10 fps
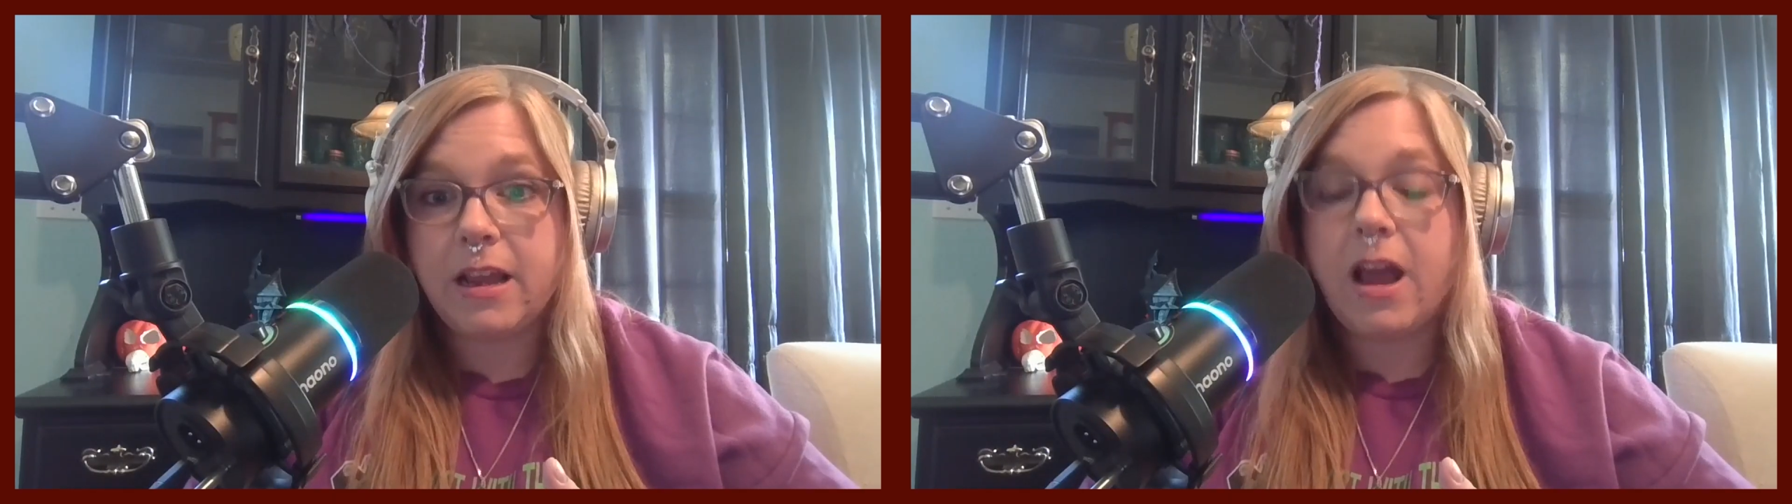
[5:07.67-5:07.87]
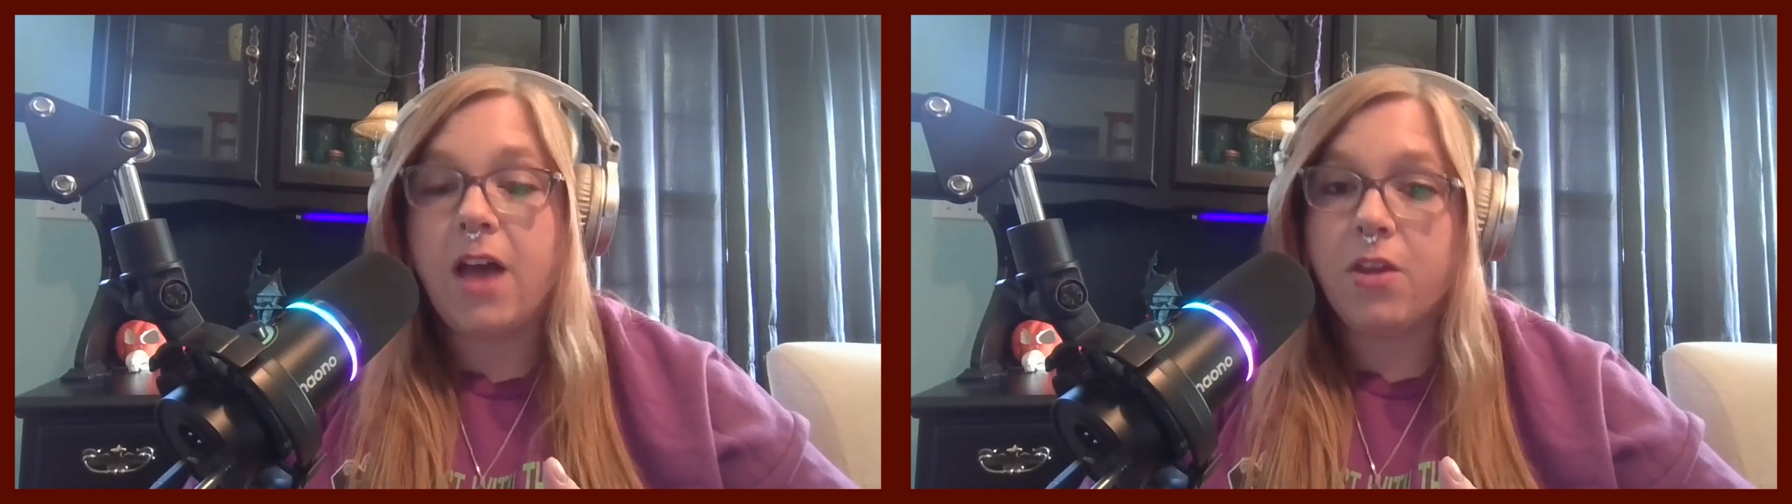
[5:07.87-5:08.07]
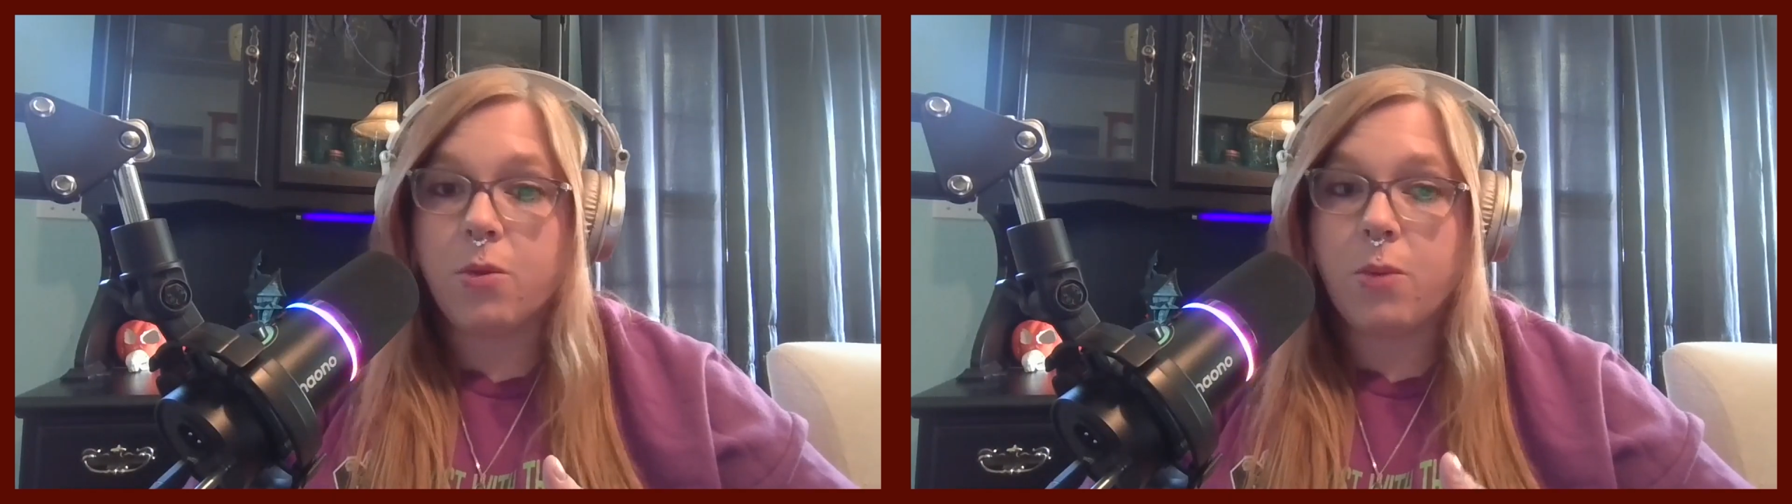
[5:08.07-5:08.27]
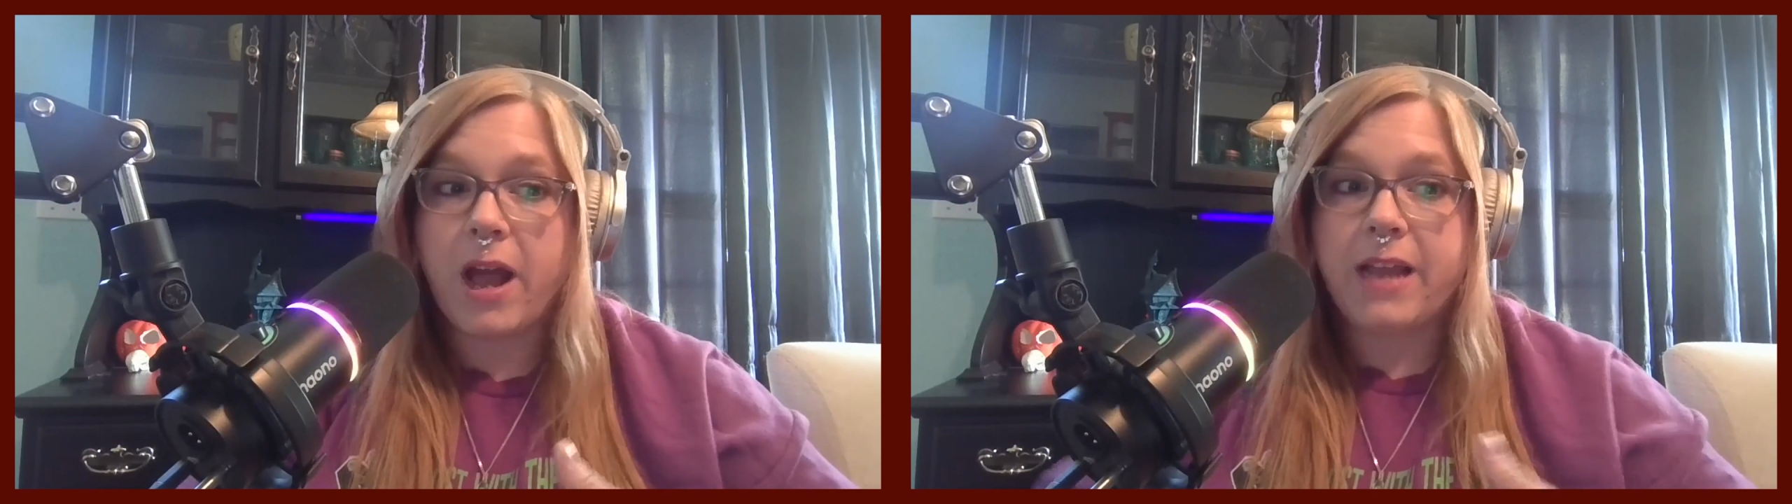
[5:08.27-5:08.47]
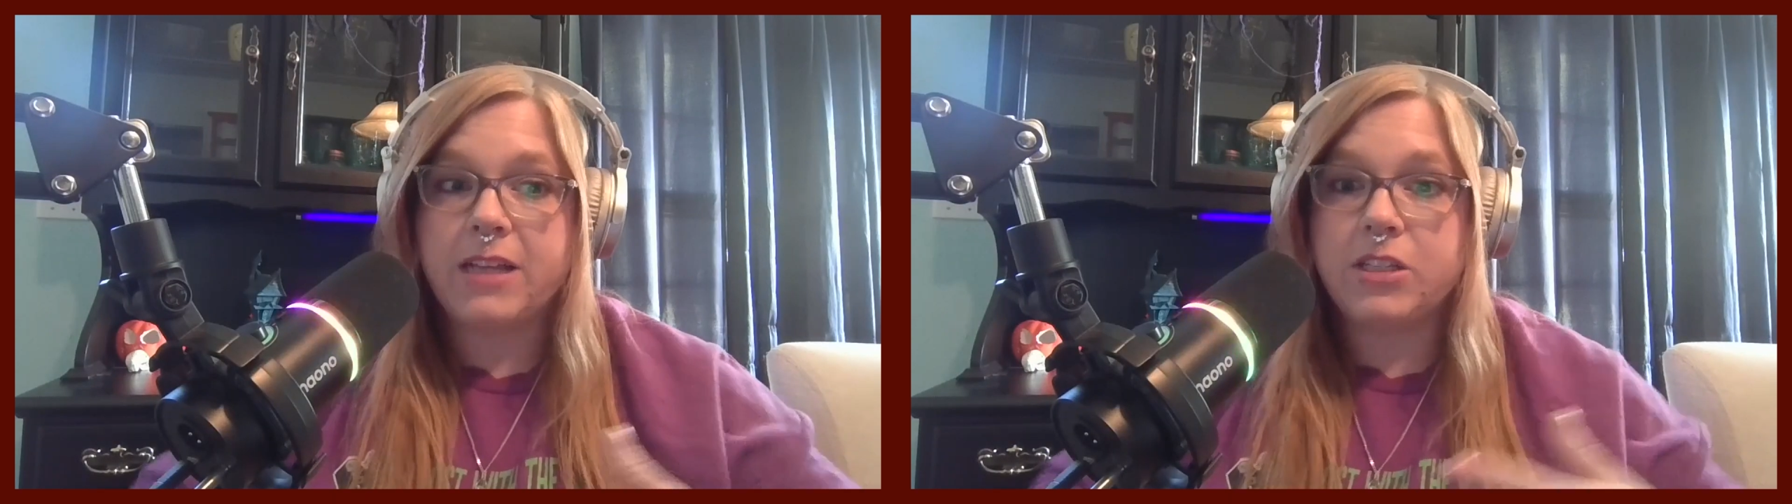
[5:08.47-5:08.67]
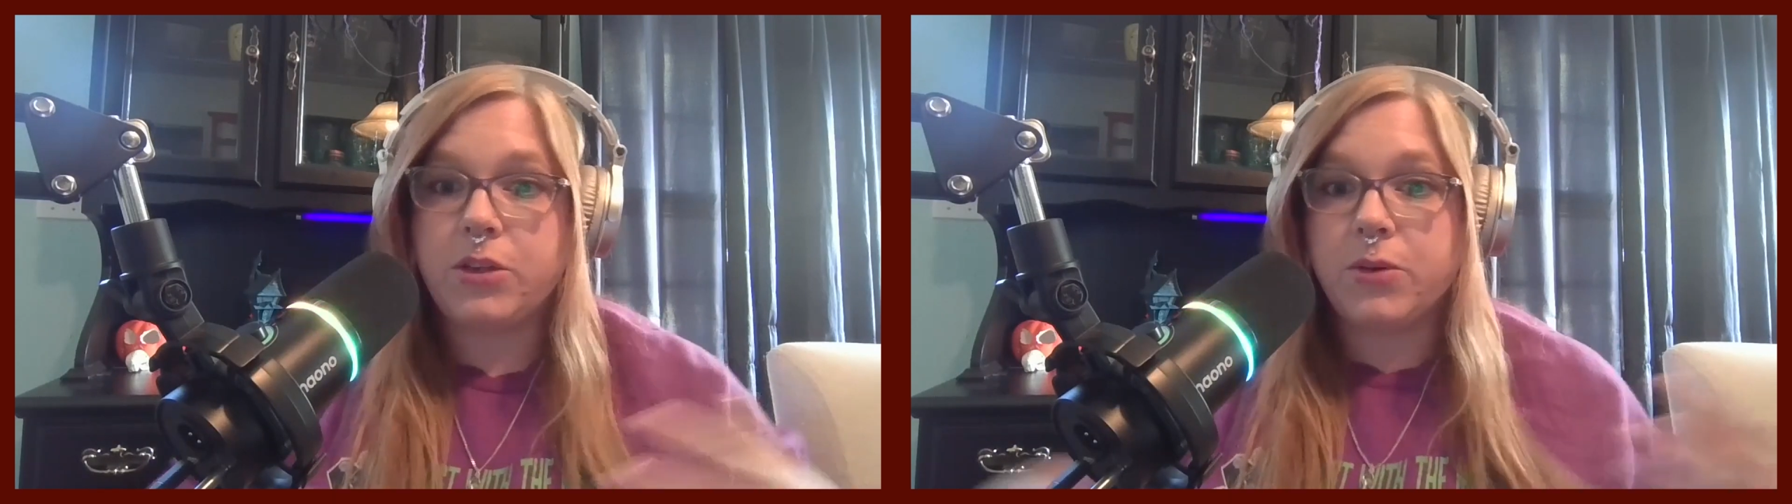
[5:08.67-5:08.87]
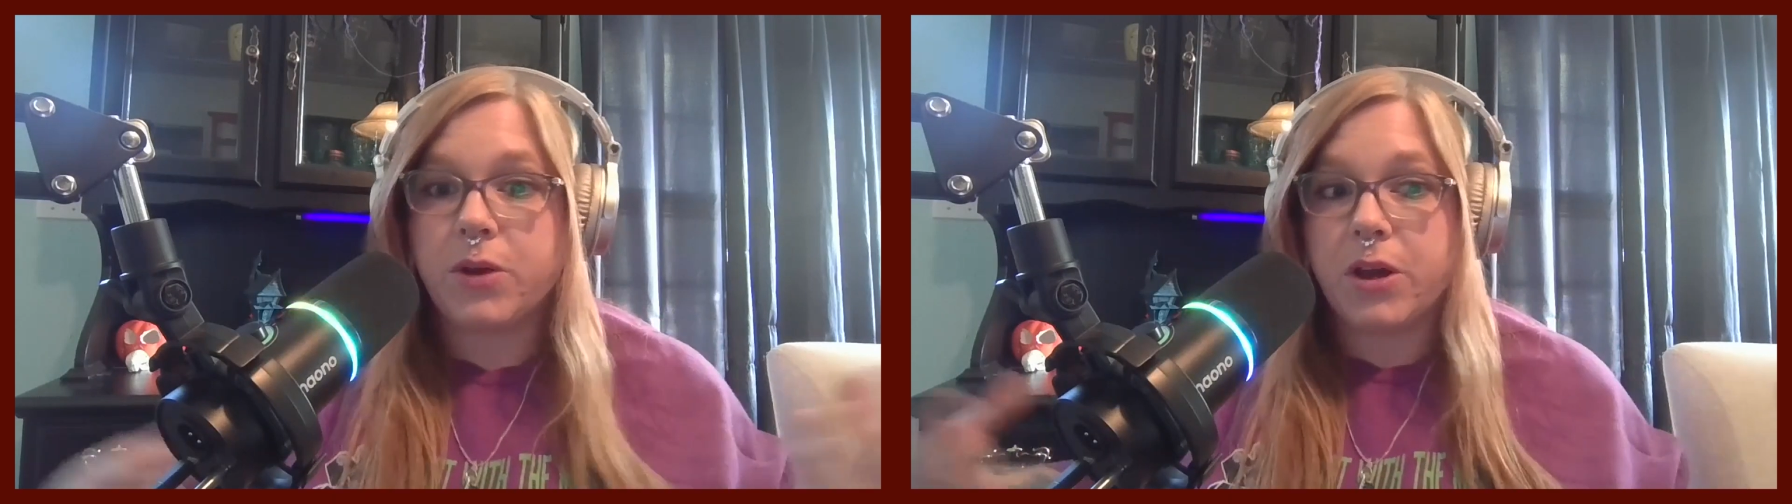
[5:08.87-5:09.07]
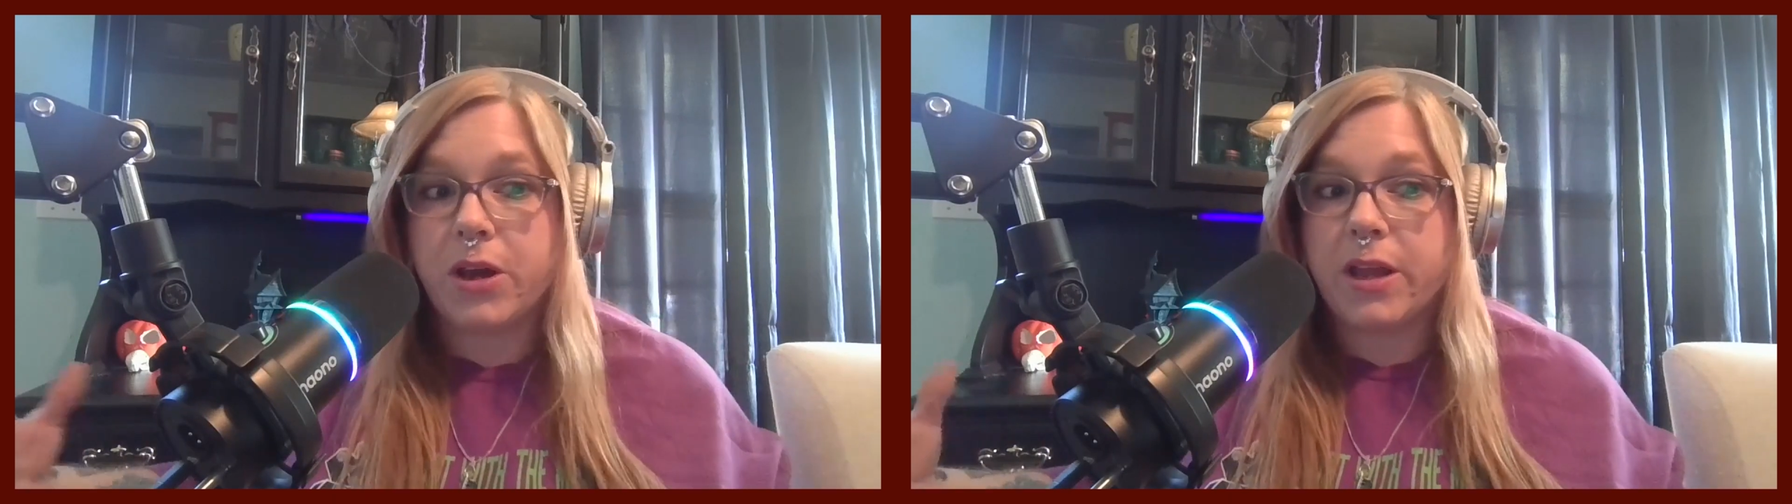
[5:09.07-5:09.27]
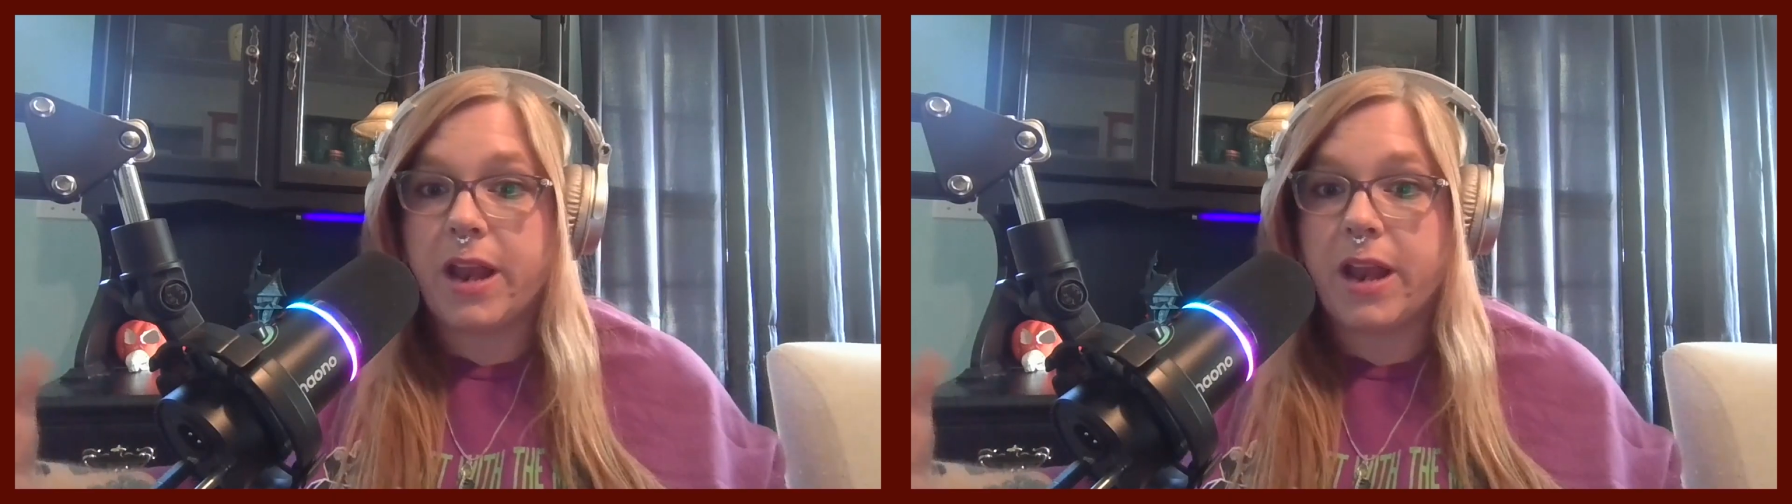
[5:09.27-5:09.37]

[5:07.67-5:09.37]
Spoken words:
Otherwise, you could